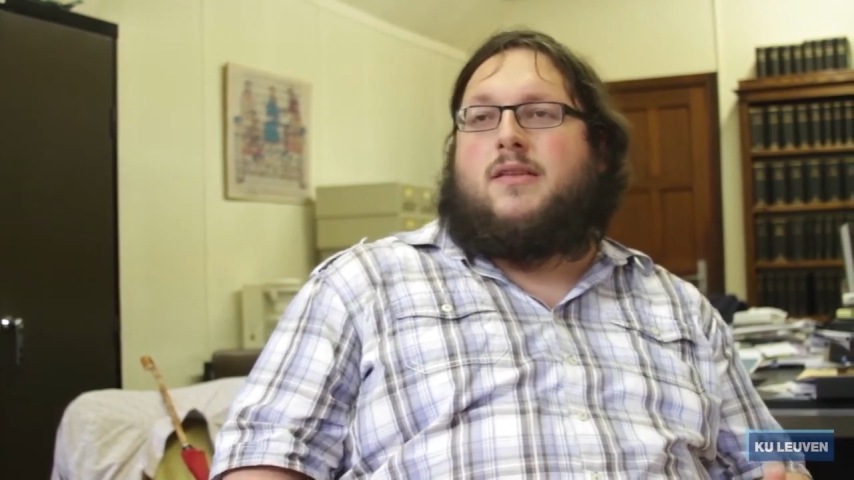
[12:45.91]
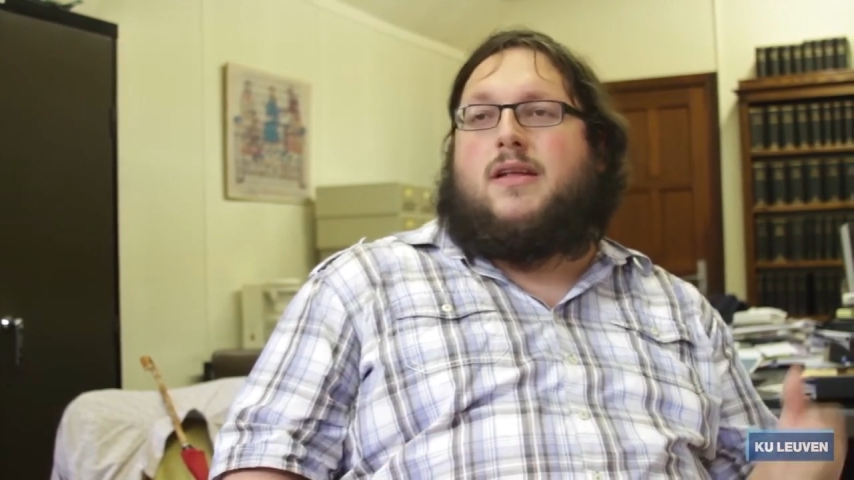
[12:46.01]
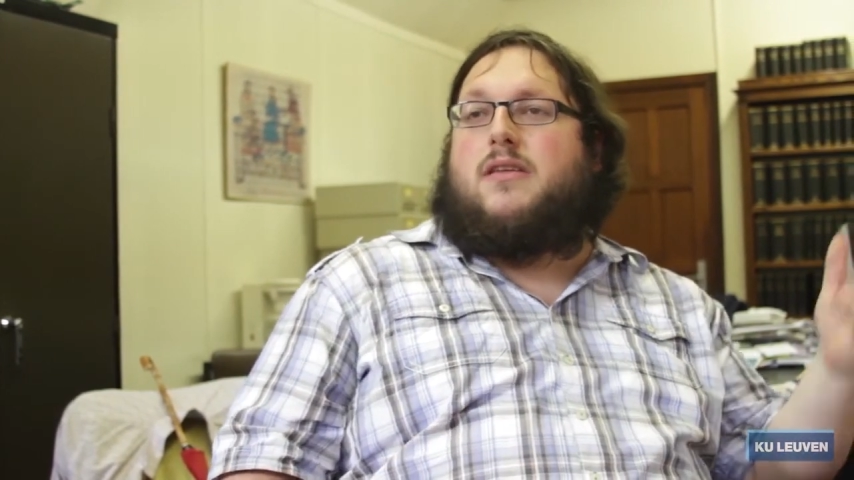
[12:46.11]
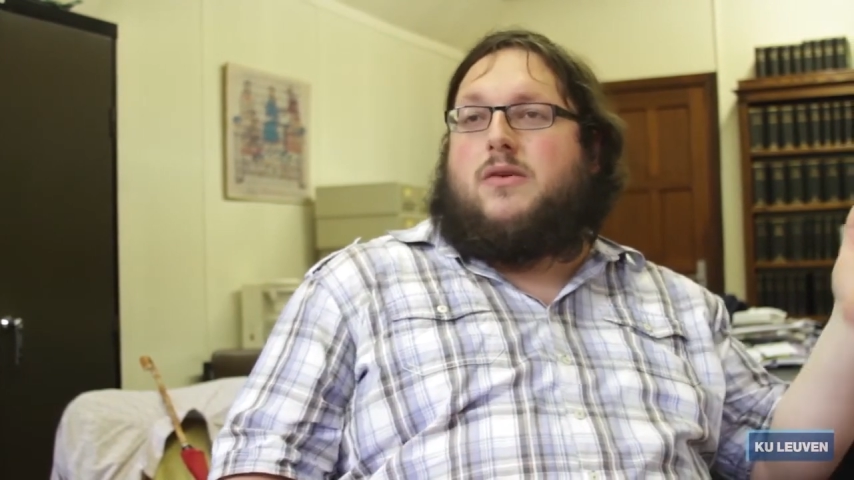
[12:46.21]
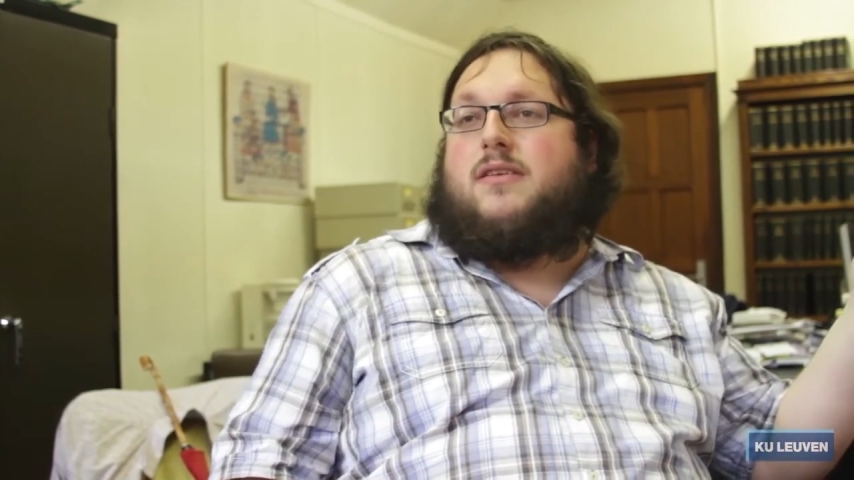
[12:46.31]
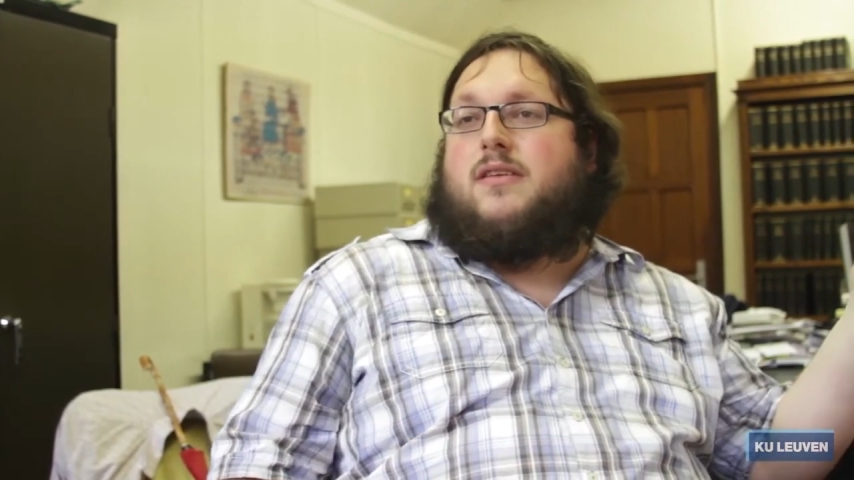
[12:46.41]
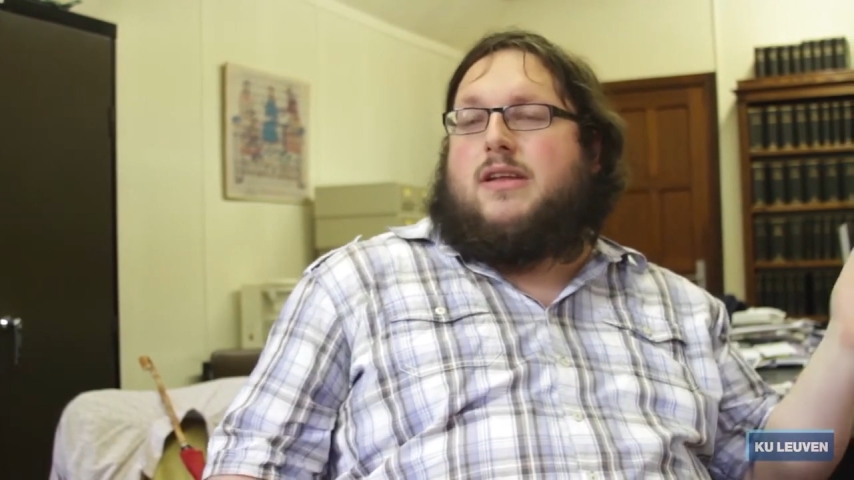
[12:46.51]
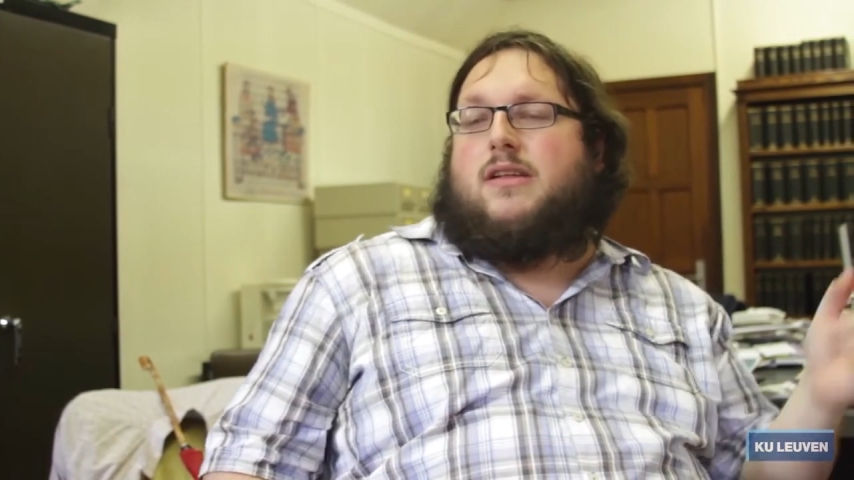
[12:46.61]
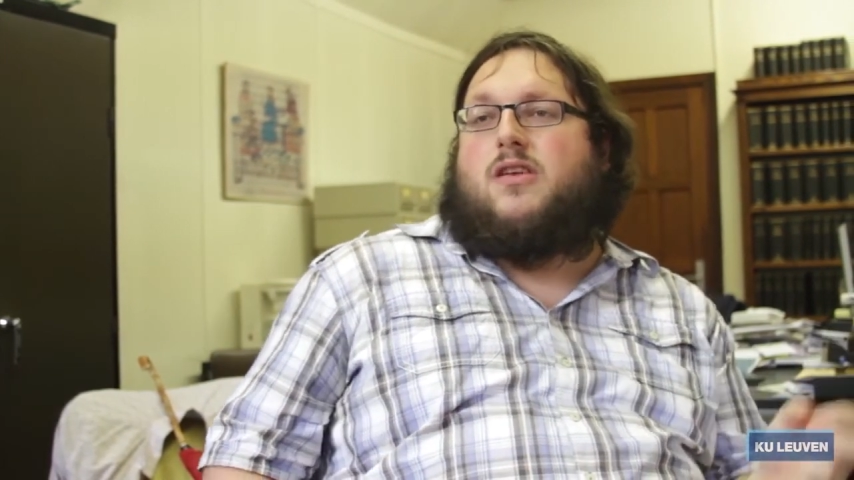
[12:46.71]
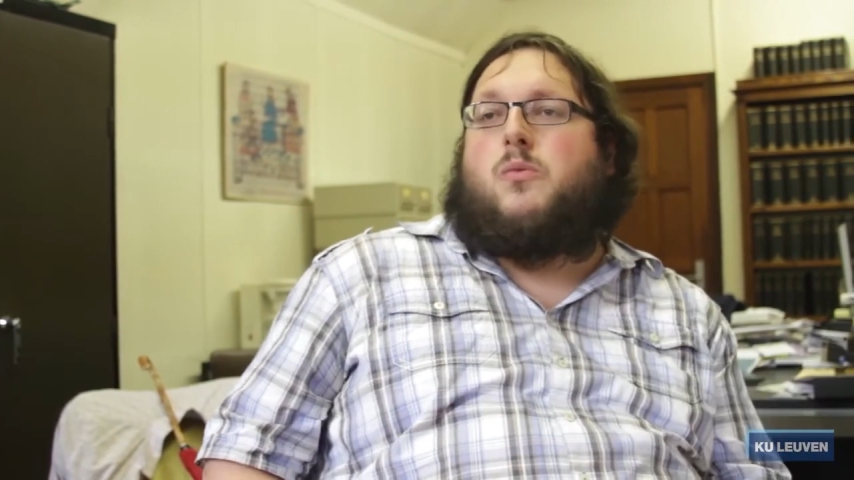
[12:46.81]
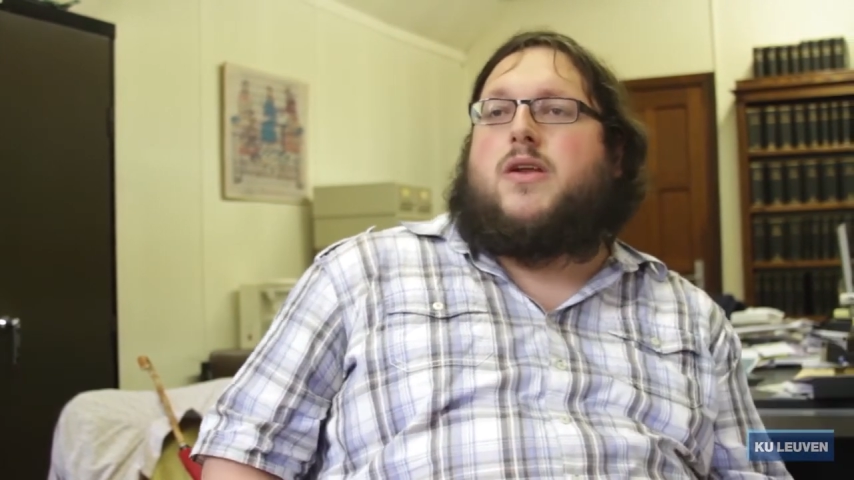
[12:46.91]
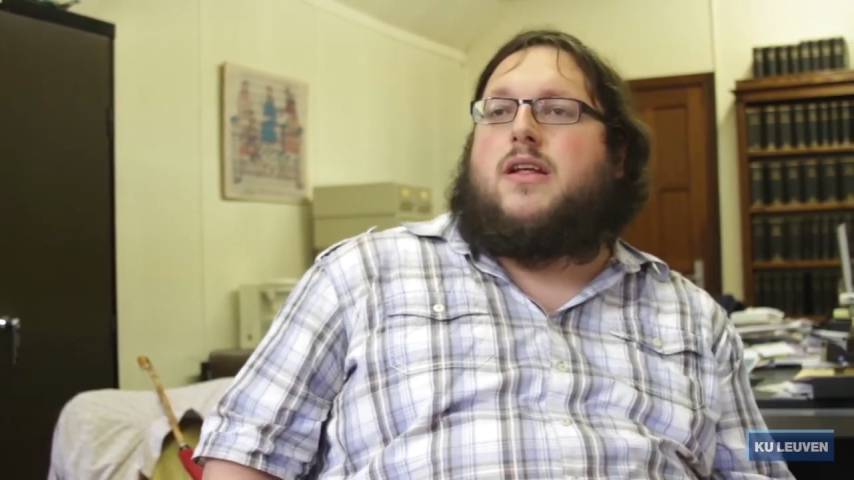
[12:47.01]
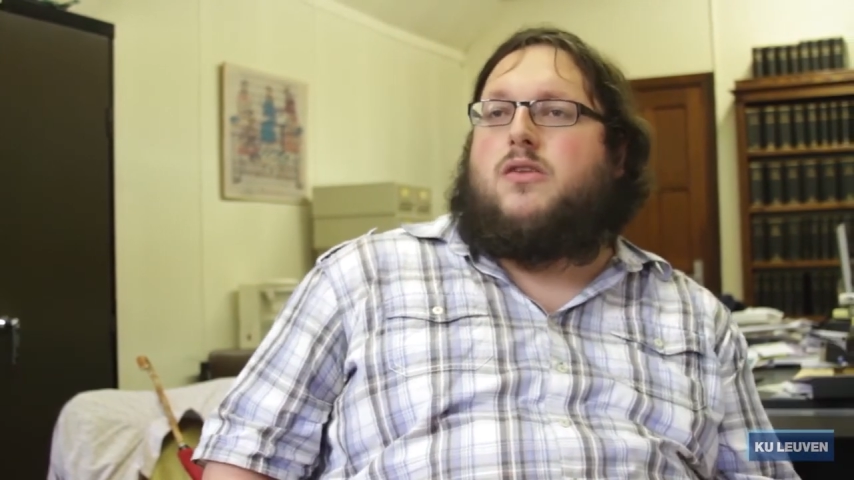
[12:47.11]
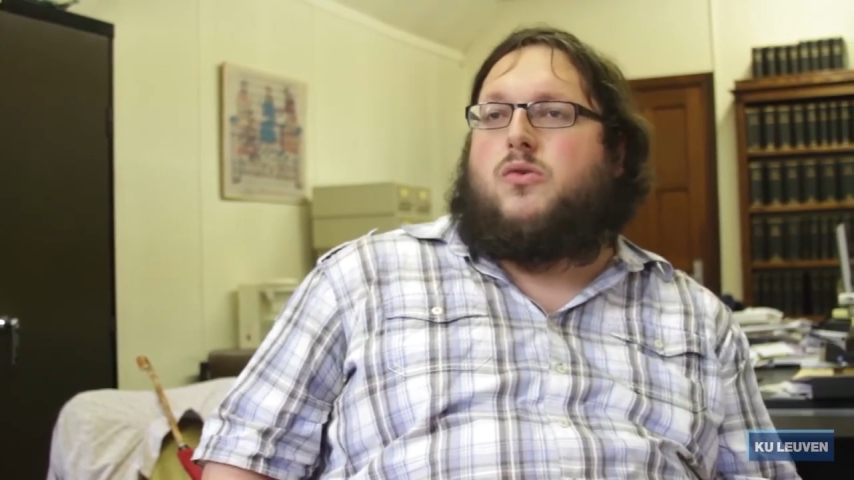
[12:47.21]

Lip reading: that there is indeed someone at the